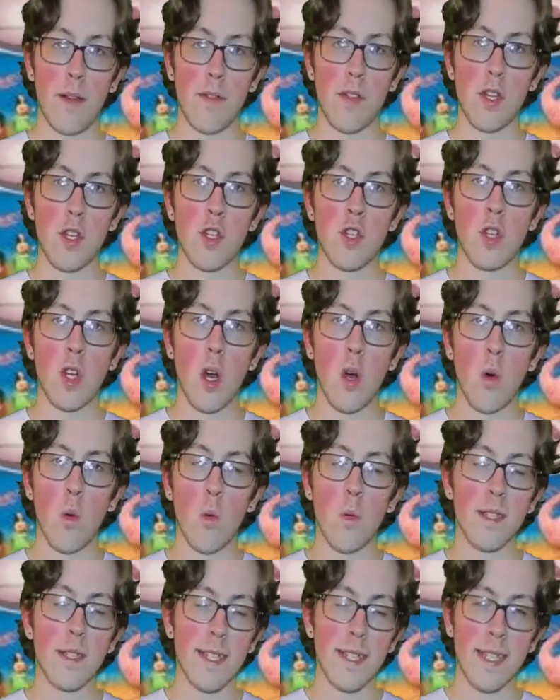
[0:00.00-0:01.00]
this show
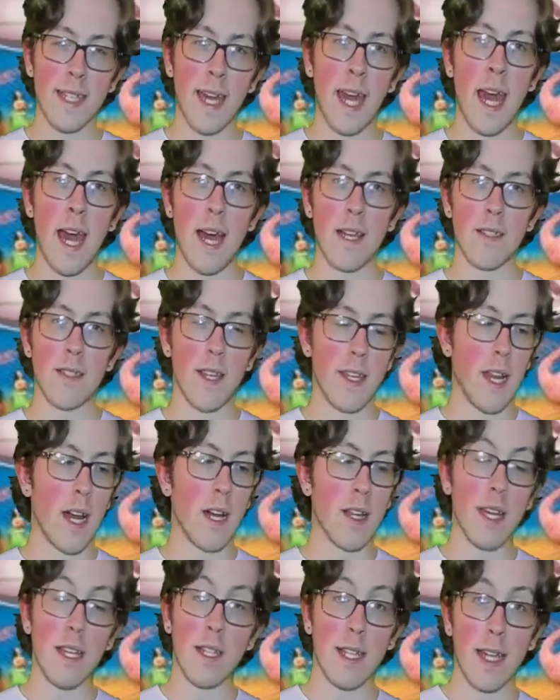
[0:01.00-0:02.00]
was its cast, and not
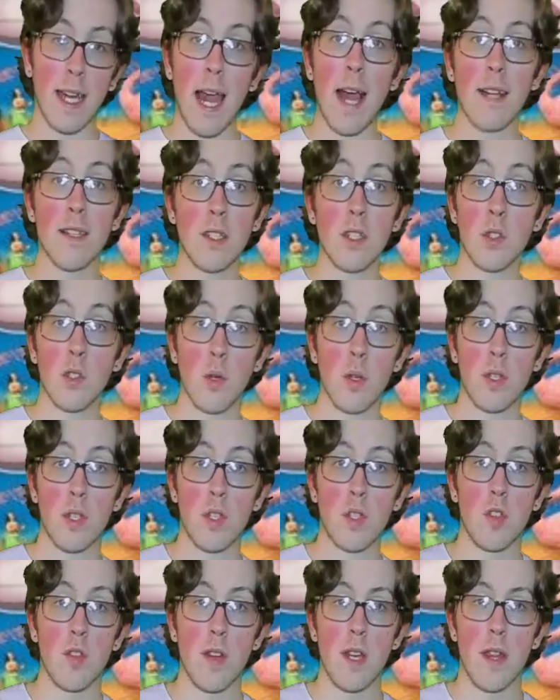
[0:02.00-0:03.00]
like the casting
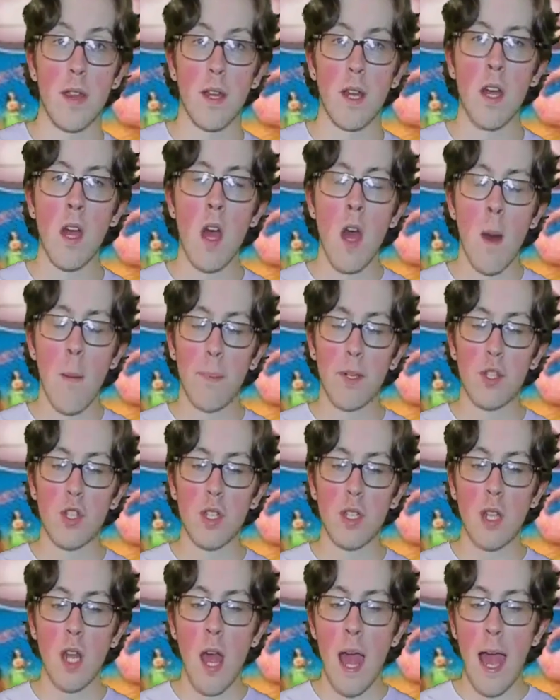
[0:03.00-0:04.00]
choices or anything, but
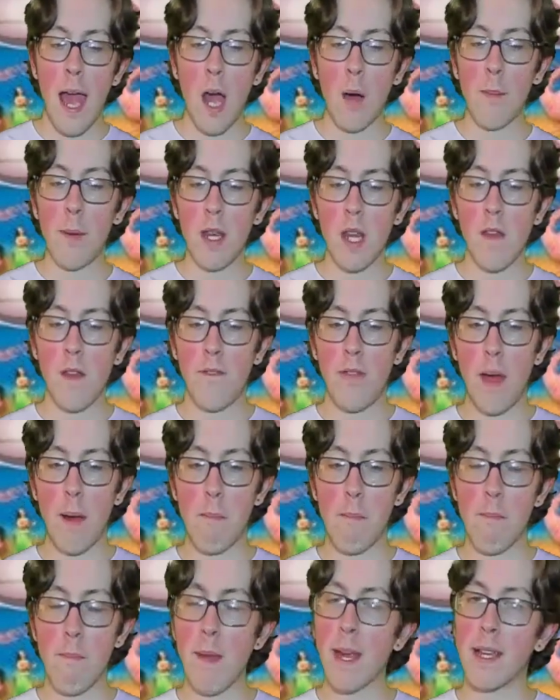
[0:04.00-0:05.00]
just how many of
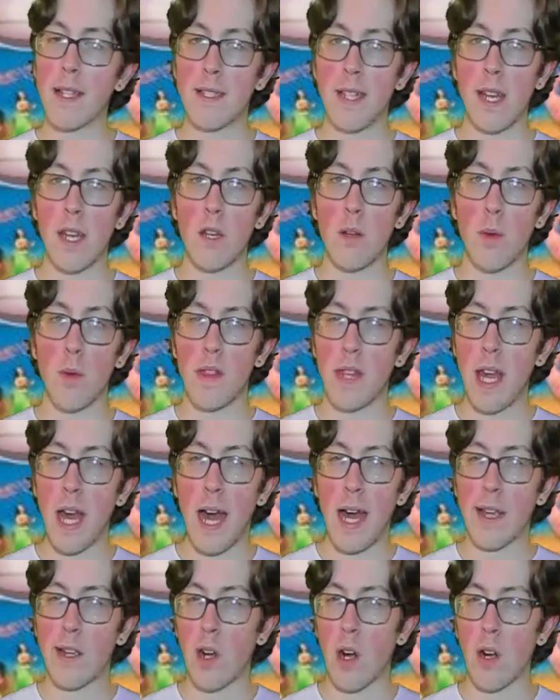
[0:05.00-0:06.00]
them mixed in with the
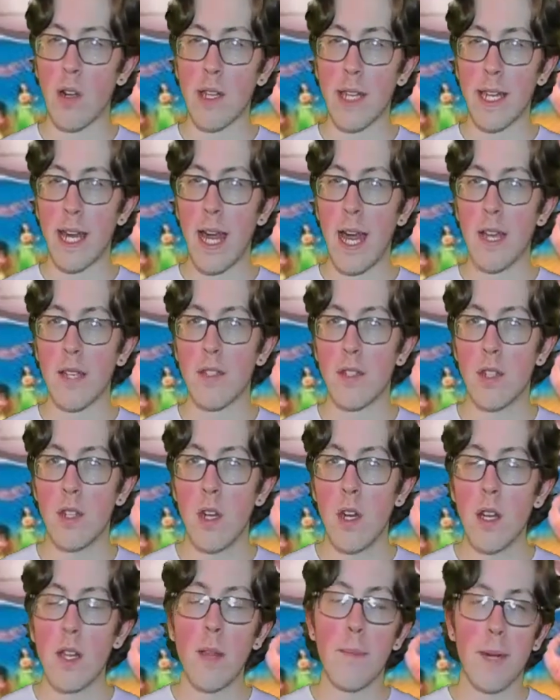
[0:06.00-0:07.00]
iCarly cast.
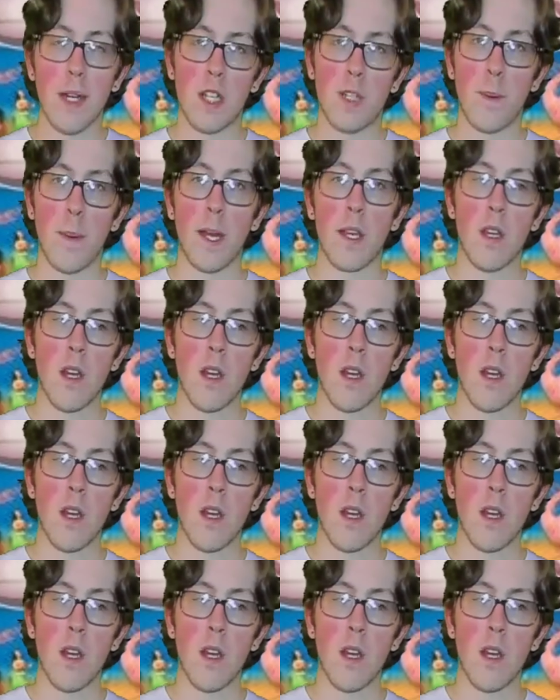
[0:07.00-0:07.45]
Let me explain.